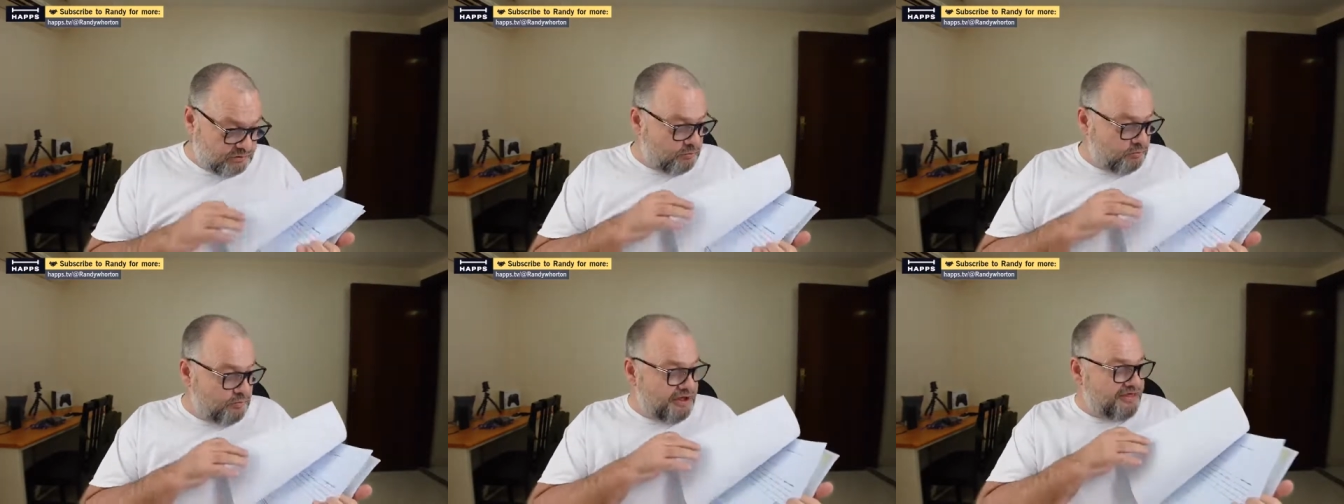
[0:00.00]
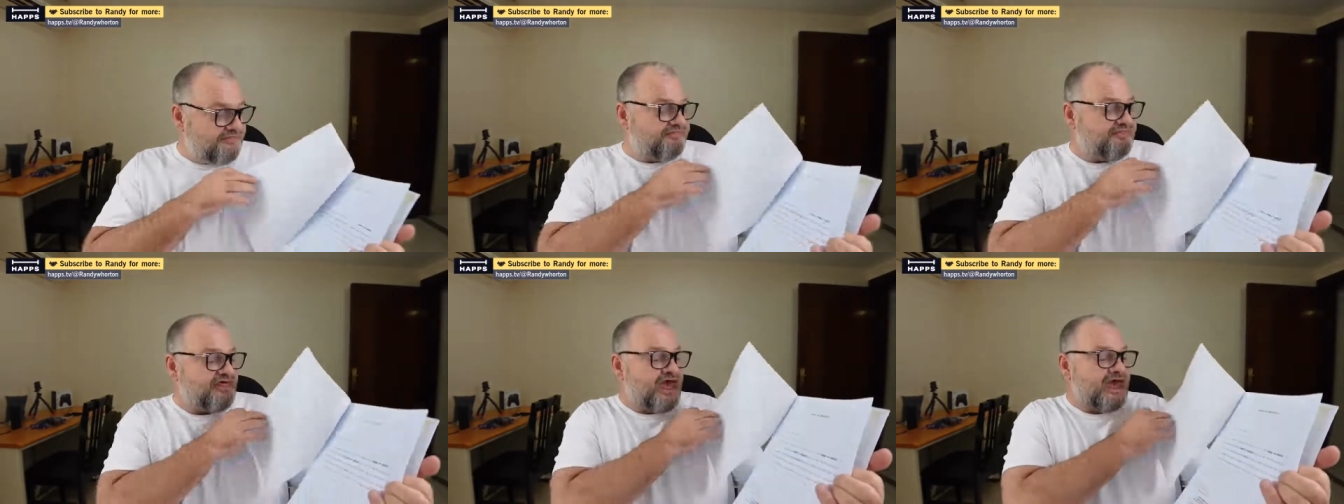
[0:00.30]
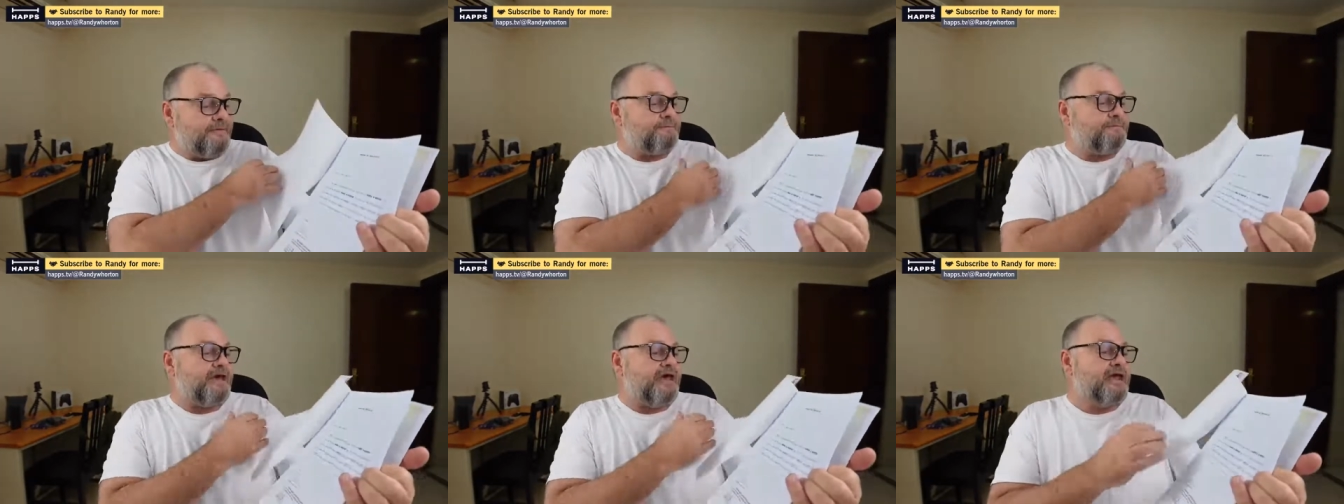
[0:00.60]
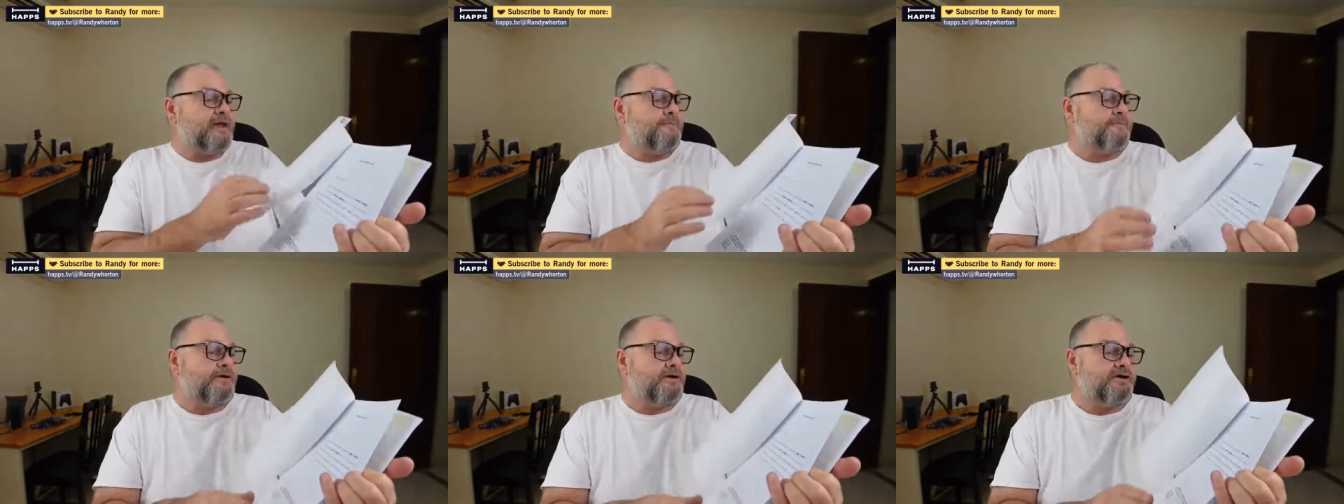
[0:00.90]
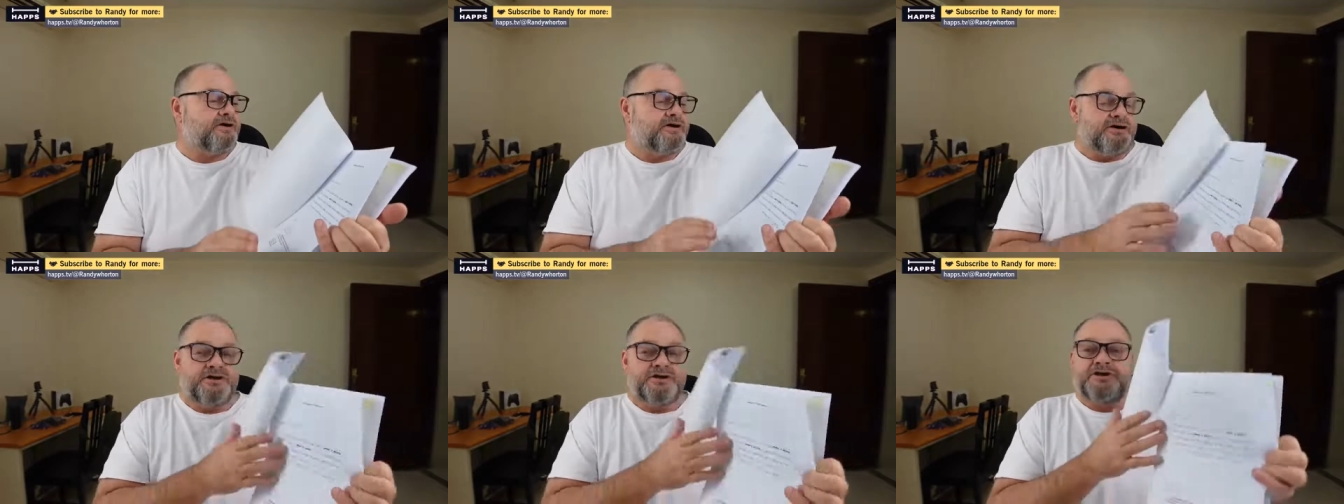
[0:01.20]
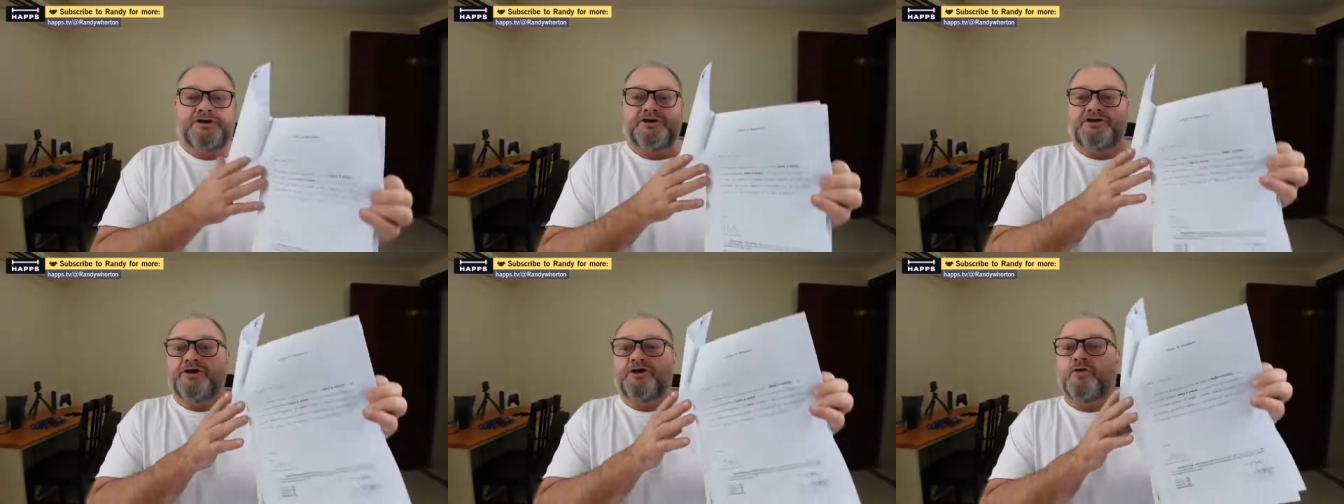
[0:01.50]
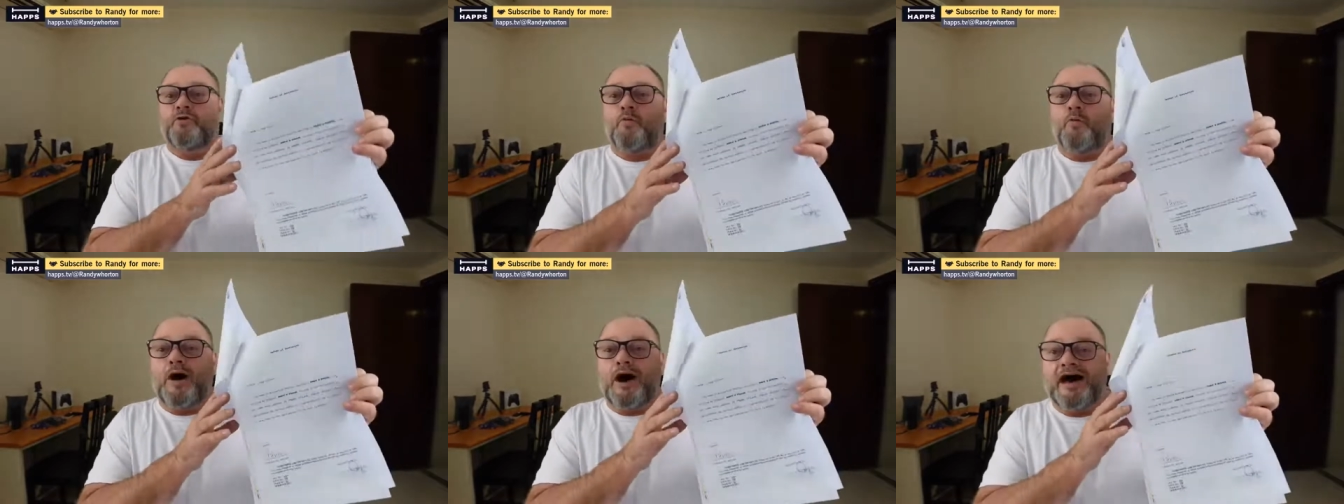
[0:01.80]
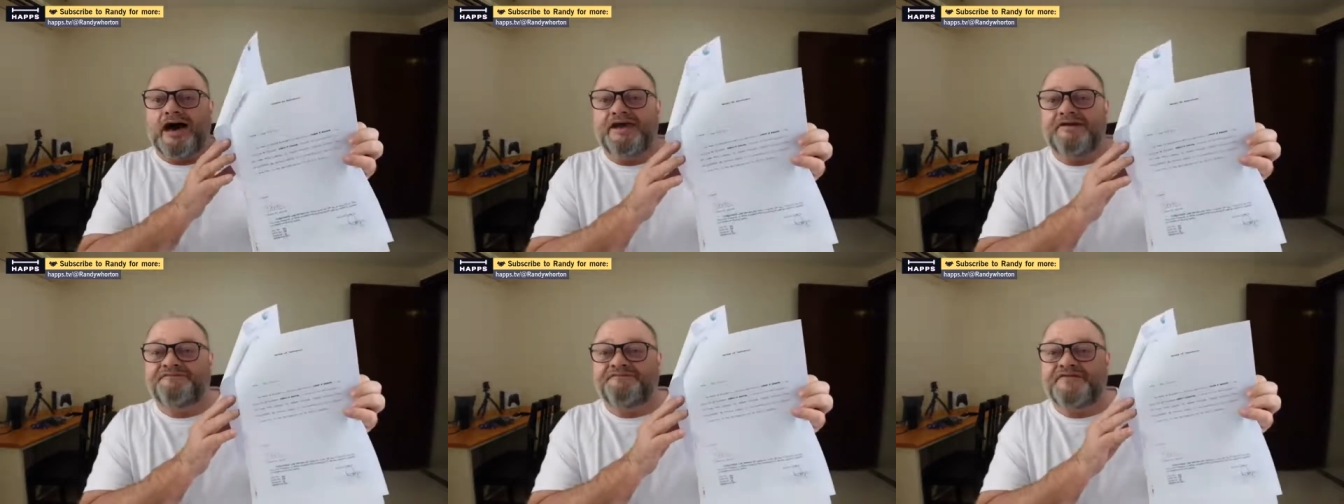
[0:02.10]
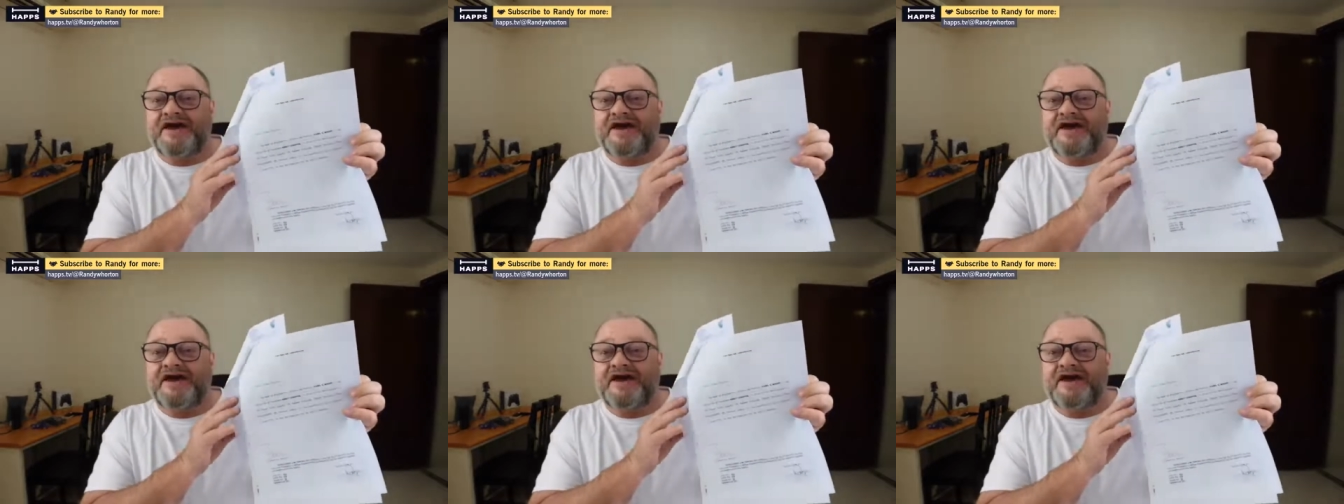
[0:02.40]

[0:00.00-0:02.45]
With that paper, your wife